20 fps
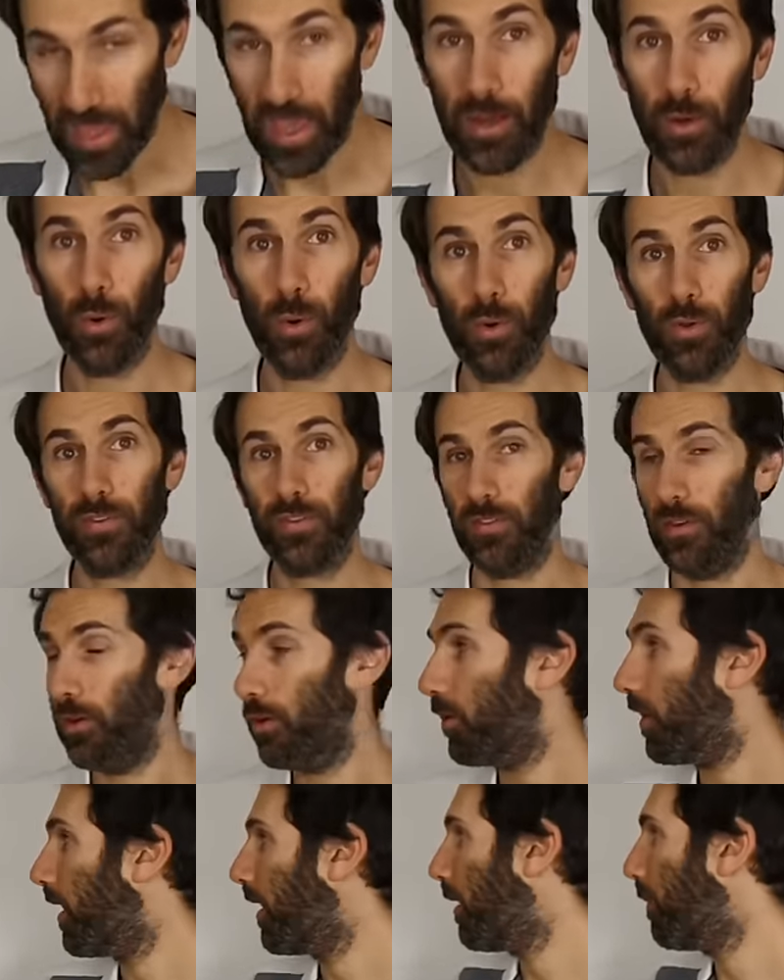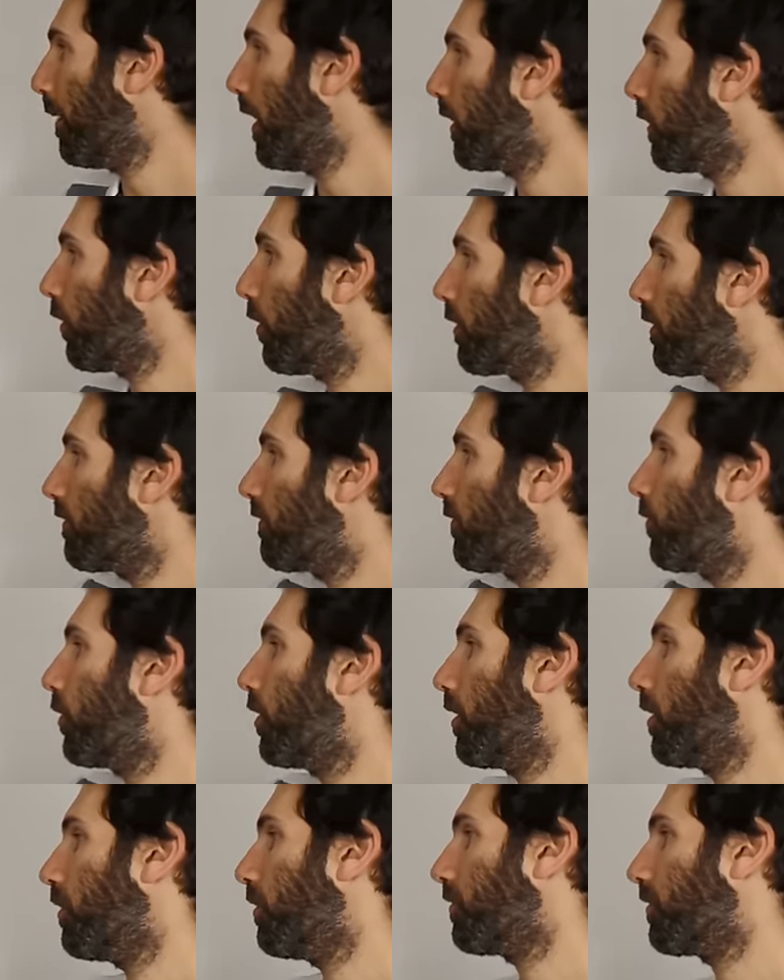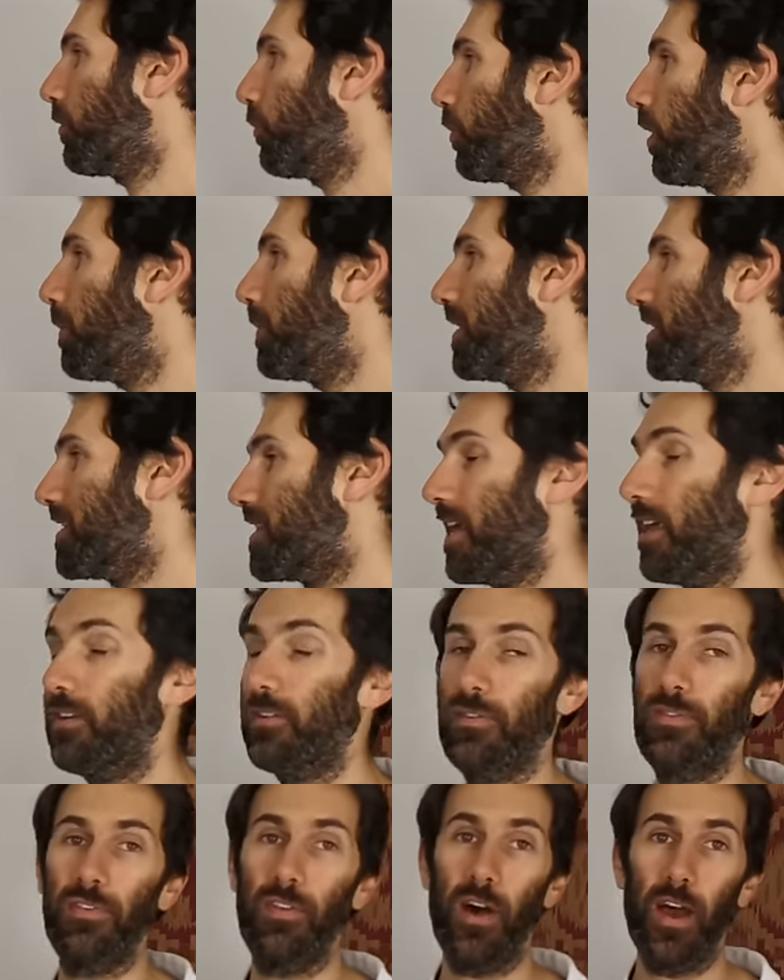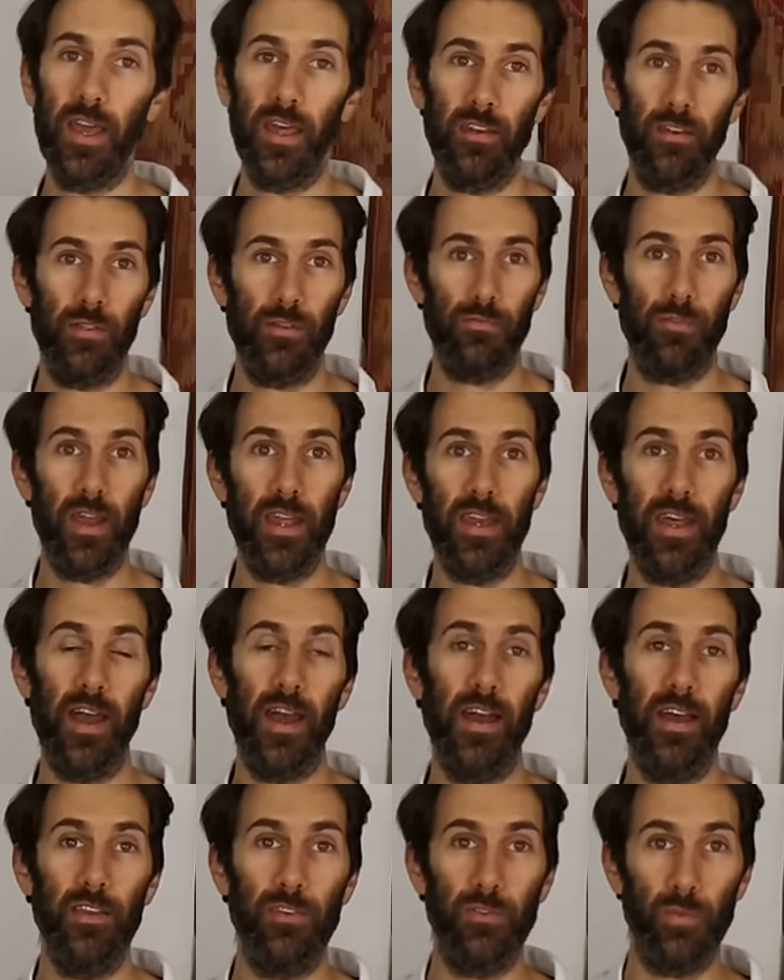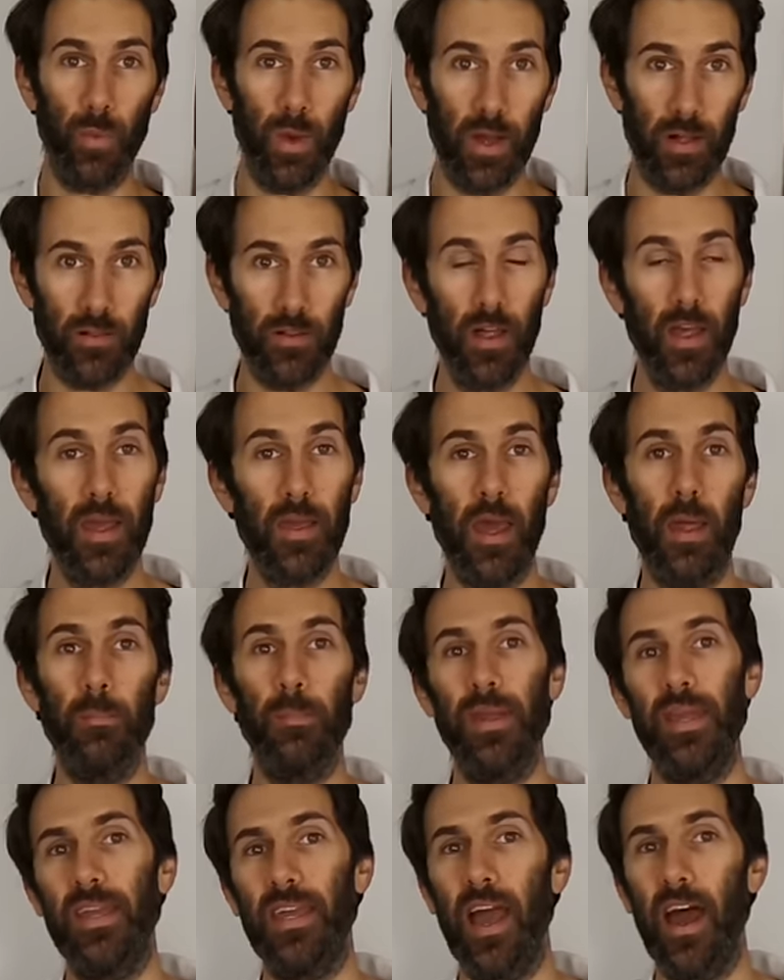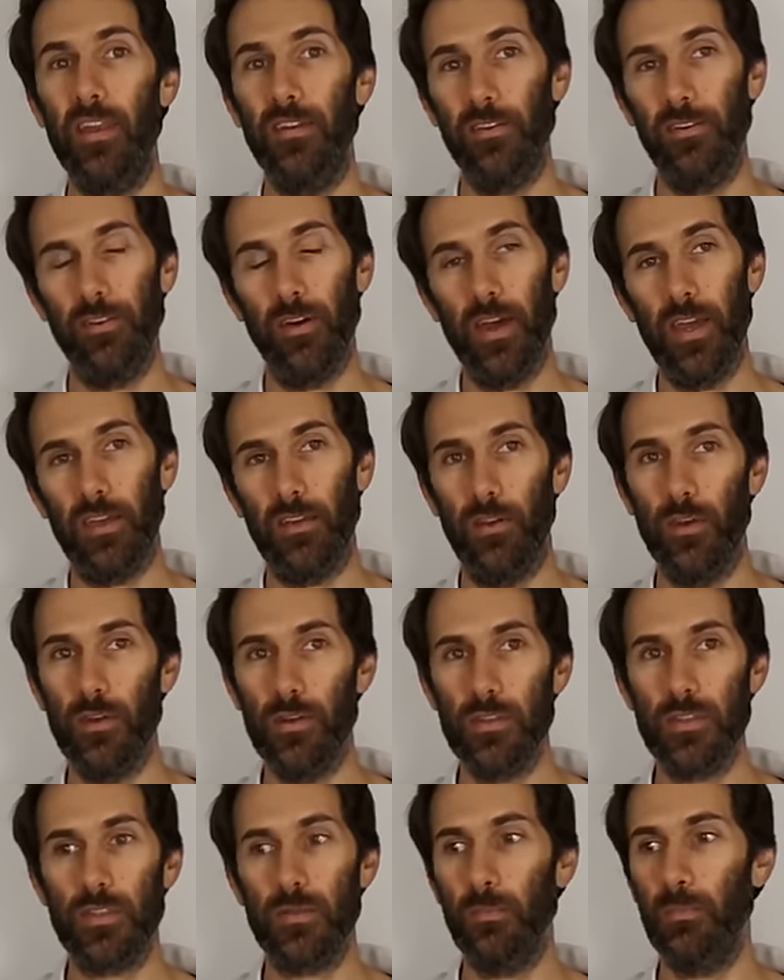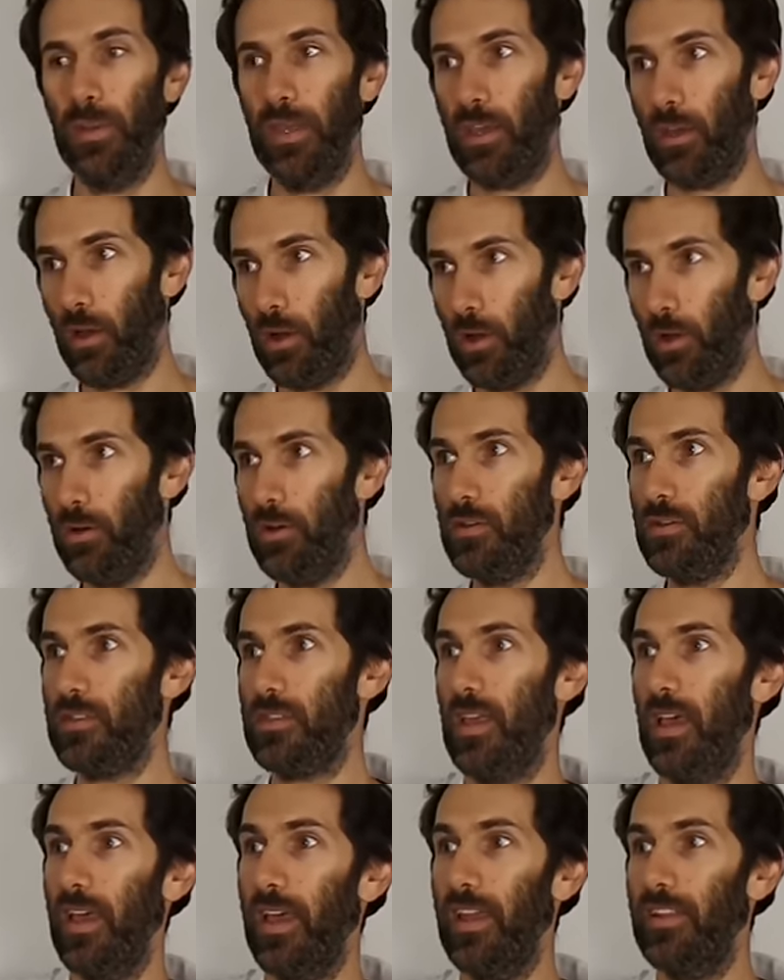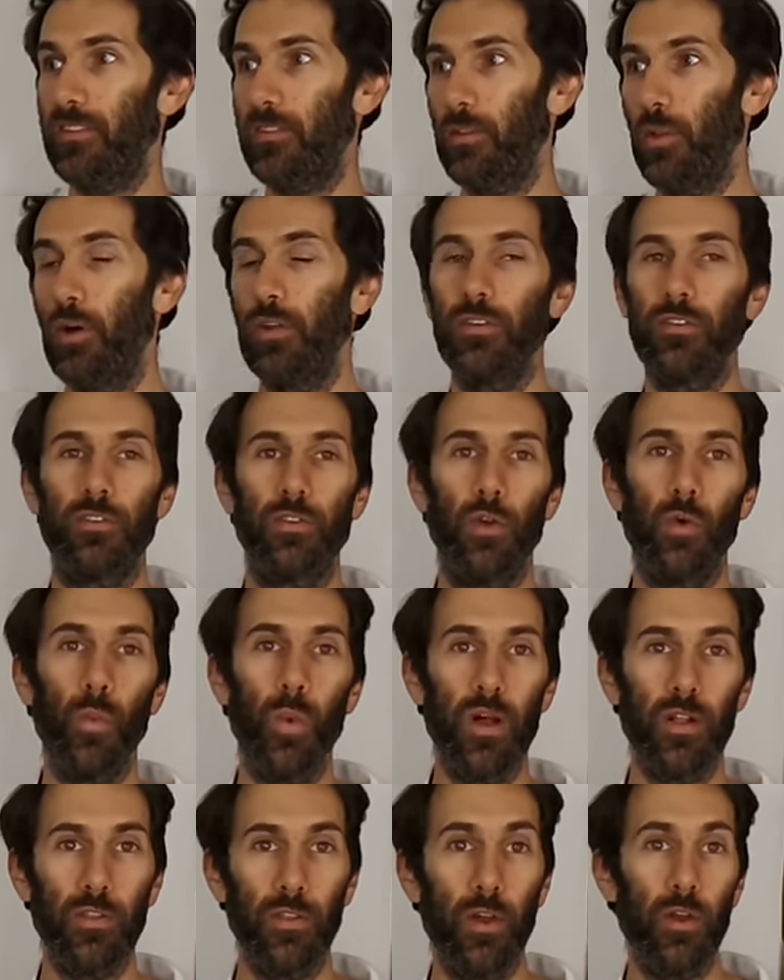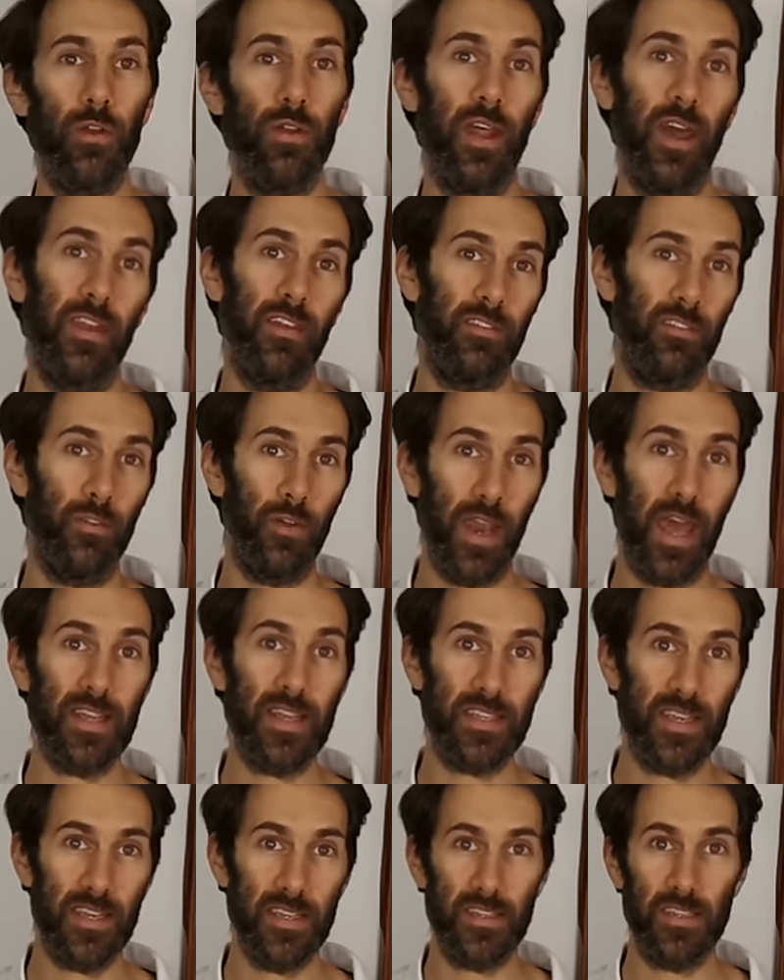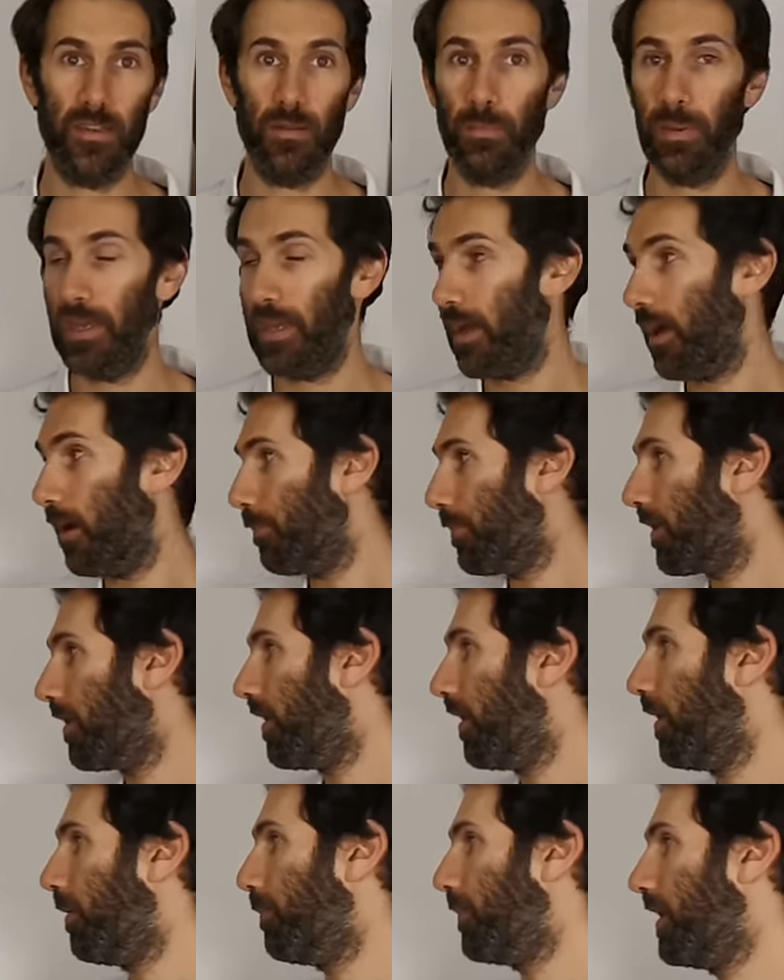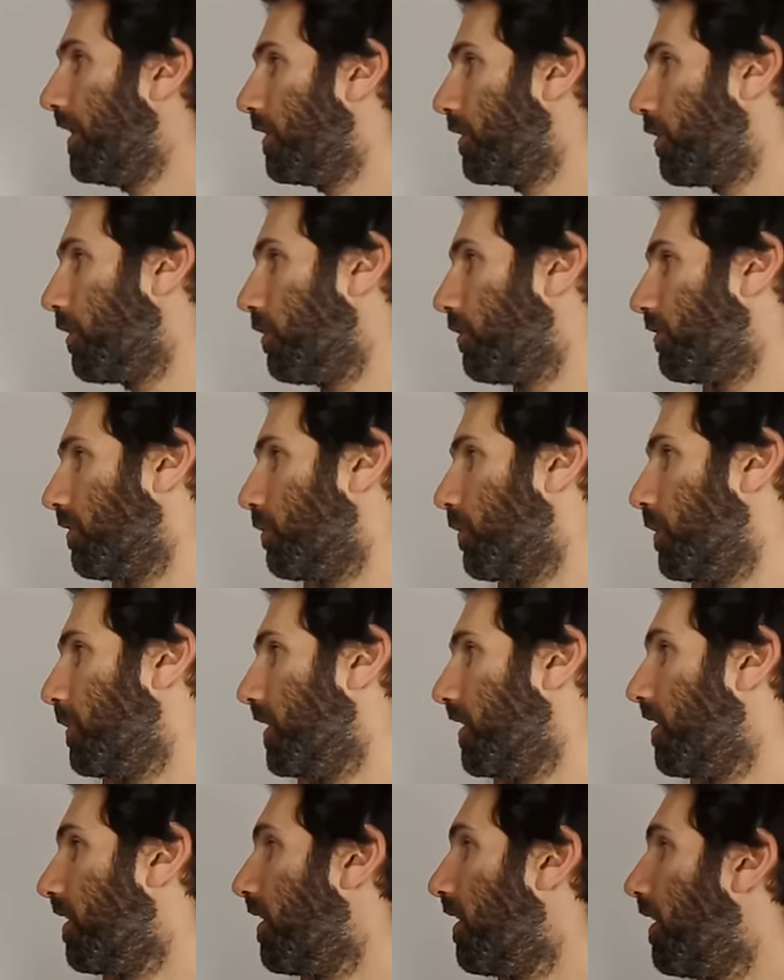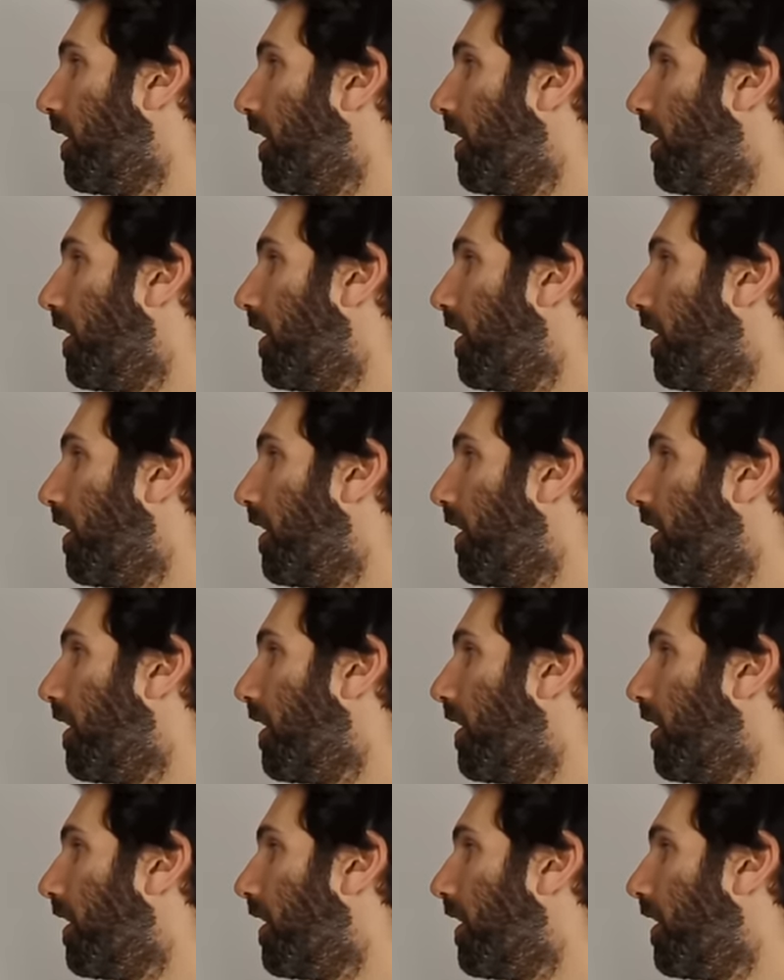and also um, a lot of girls and women tend to fly under the radar as well and being underdiagnosed because it's not so well known and it's not as easy to pick up um, in girls and women.